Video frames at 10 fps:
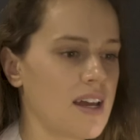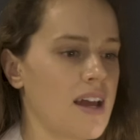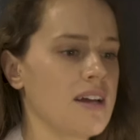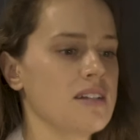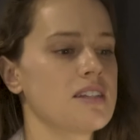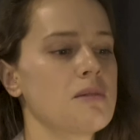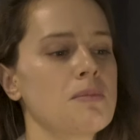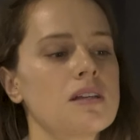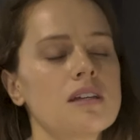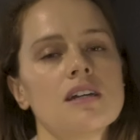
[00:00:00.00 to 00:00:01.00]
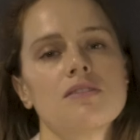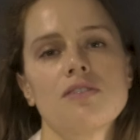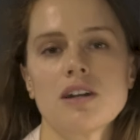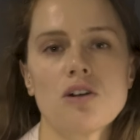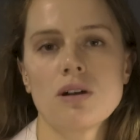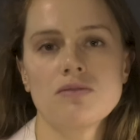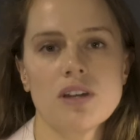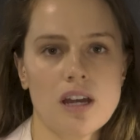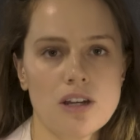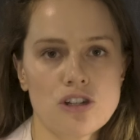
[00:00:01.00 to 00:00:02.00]
And typically if I go on
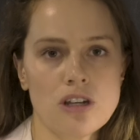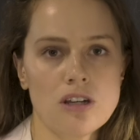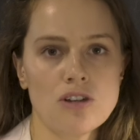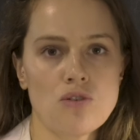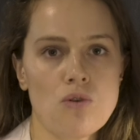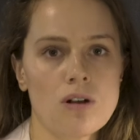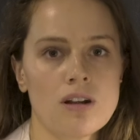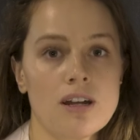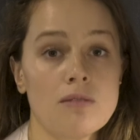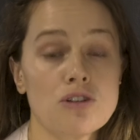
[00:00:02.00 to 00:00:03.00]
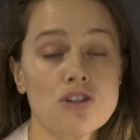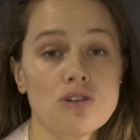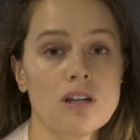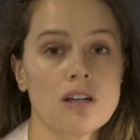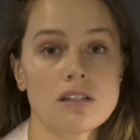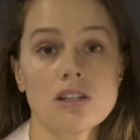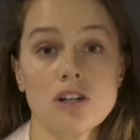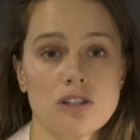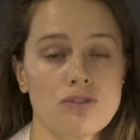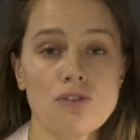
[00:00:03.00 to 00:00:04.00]
vacation or am shooting a
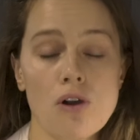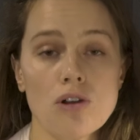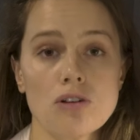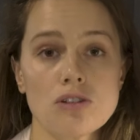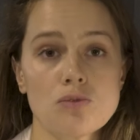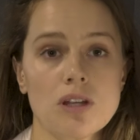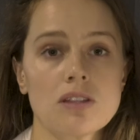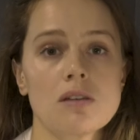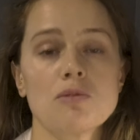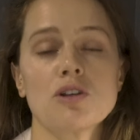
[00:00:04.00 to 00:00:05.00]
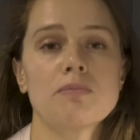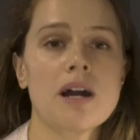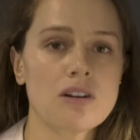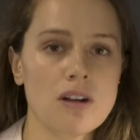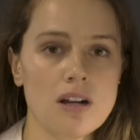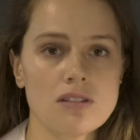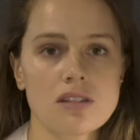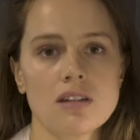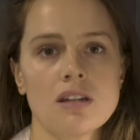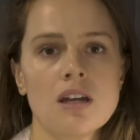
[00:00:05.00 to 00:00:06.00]
series of photos with similar
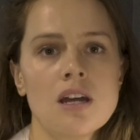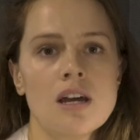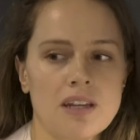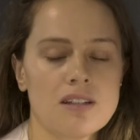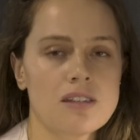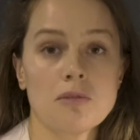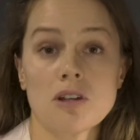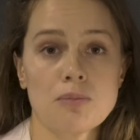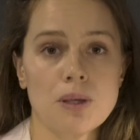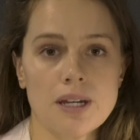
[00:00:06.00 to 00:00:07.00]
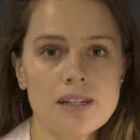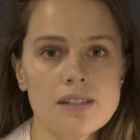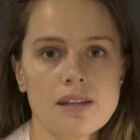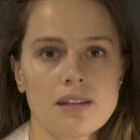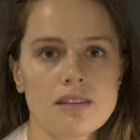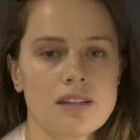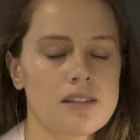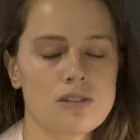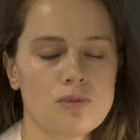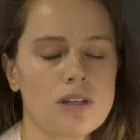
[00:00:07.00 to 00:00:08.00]
backgrounds and in a similar place,
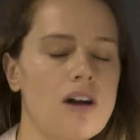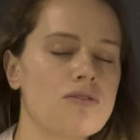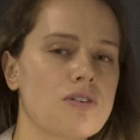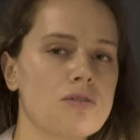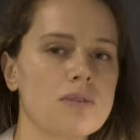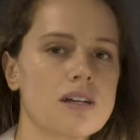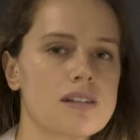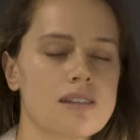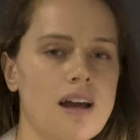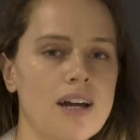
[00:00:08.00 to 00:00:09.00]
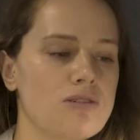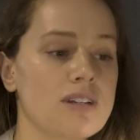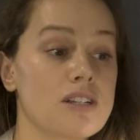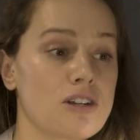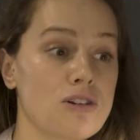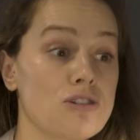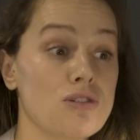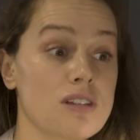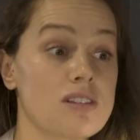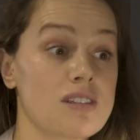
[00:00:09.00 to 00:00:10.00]
this is really helpful because I don't need to go
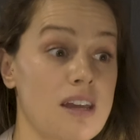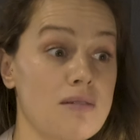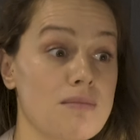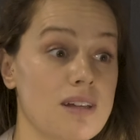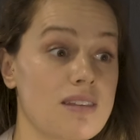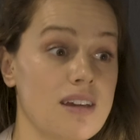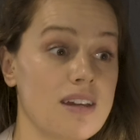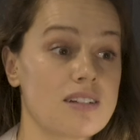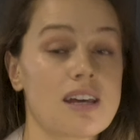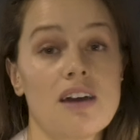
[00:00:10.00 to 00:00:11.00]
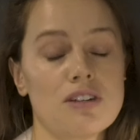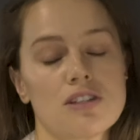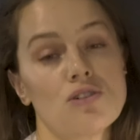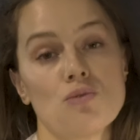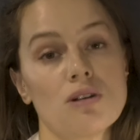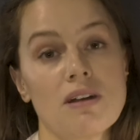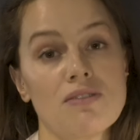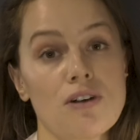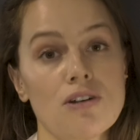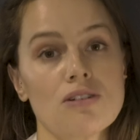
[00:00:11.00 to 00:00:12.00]
do the same thing to every single one of my
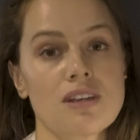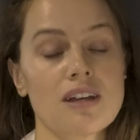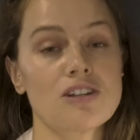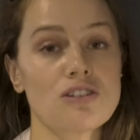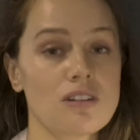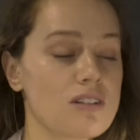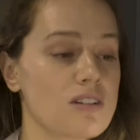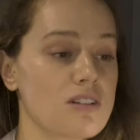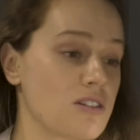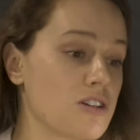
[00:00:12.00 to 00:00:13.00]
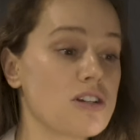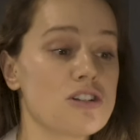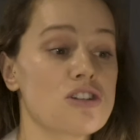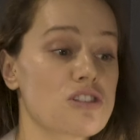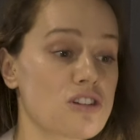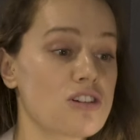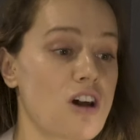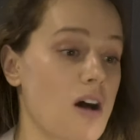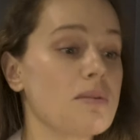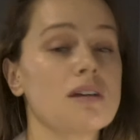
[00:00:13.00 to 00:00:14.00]
photos. I can literally just
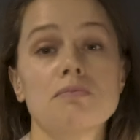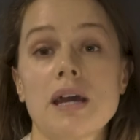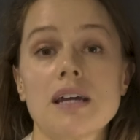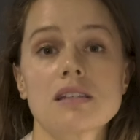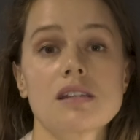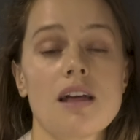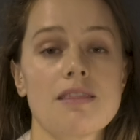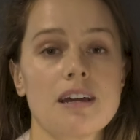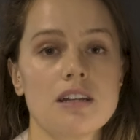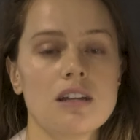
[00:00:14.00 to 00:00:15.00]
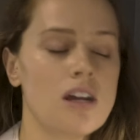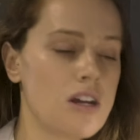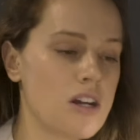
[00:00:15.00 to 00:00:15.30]
copy and paste and then